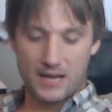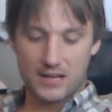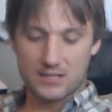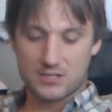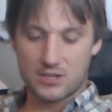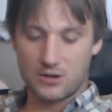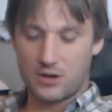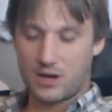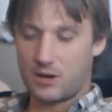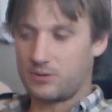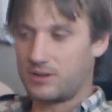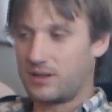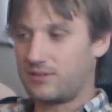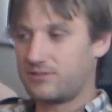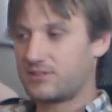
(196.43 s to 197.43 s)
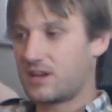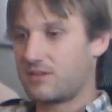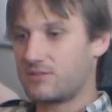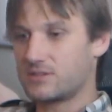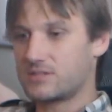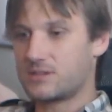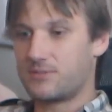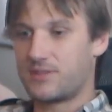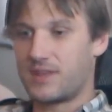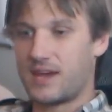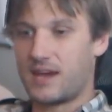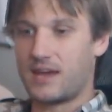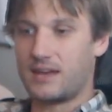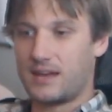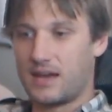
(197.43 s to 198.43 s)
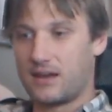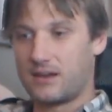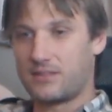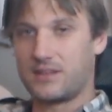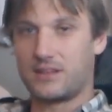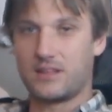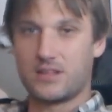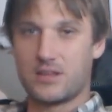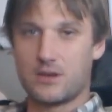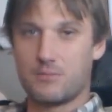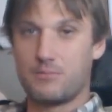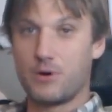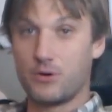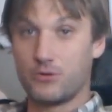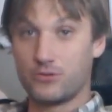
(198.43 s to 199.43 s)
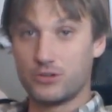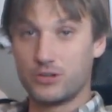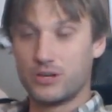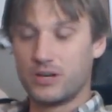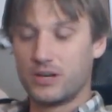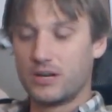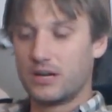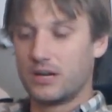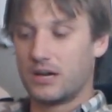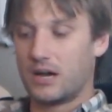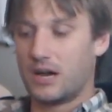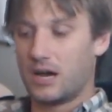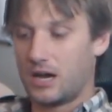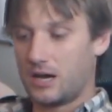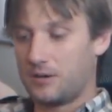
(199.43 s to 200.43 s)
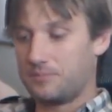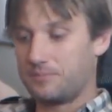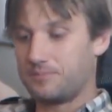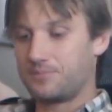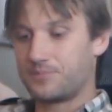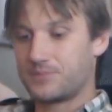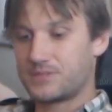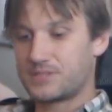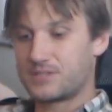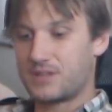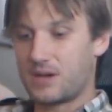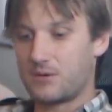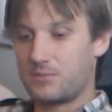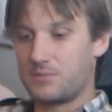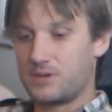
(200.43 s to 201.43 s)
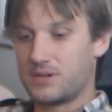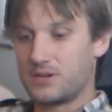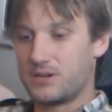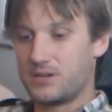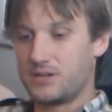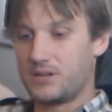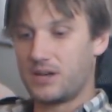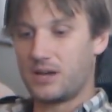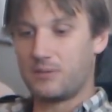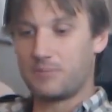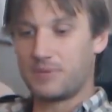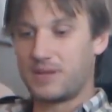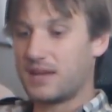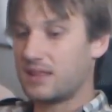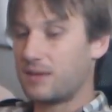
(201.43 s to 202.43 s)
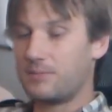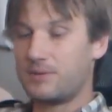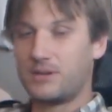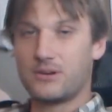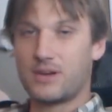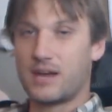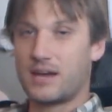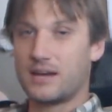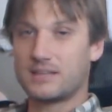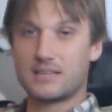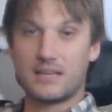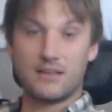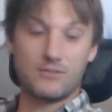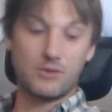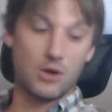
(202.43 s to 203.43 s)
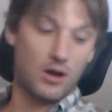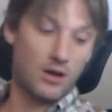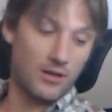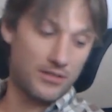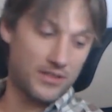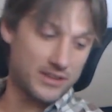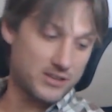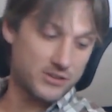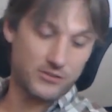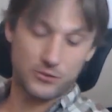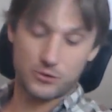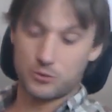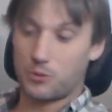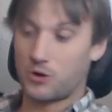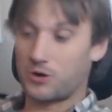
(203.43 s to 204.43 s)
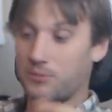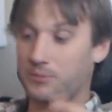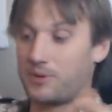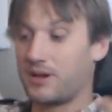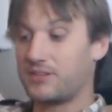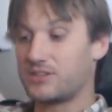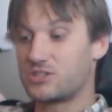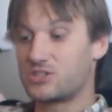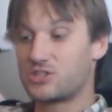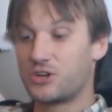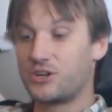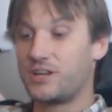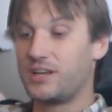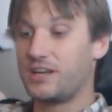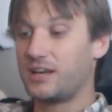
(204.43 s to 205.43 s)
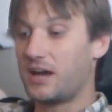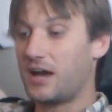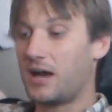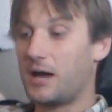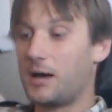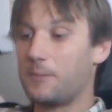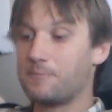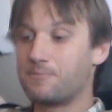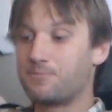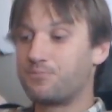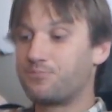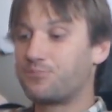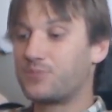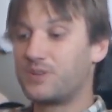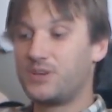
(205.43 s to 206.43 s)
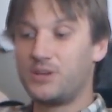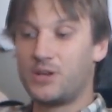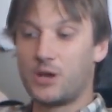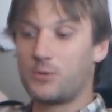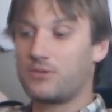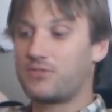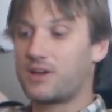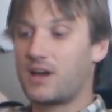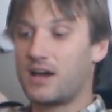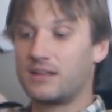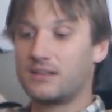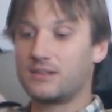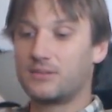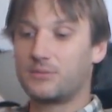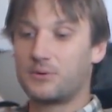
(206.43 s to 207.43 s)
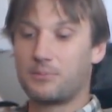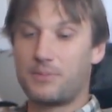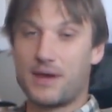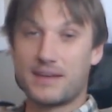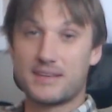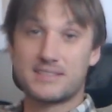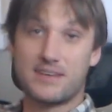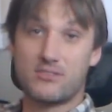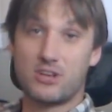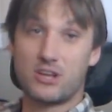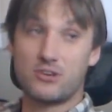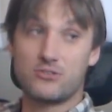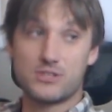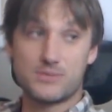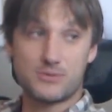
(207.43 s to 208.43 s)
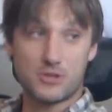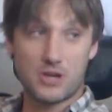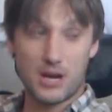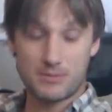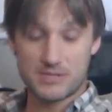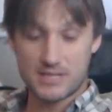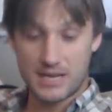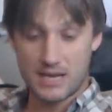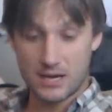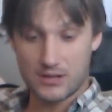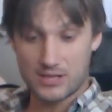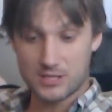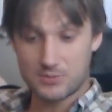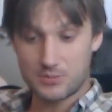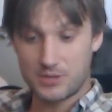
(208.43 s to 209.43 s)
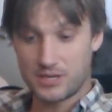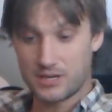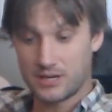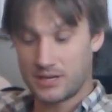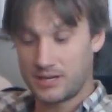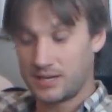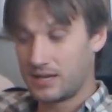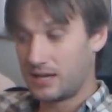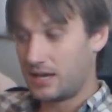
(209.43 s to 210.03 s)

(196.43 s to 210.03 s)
So I would love to cover some of that and how to think like a composer. So that would be good. But yeah, let me know, guys. I love you all. Thank you for supporting me on this journey. We're past 700 subscribers now. That's pretty good.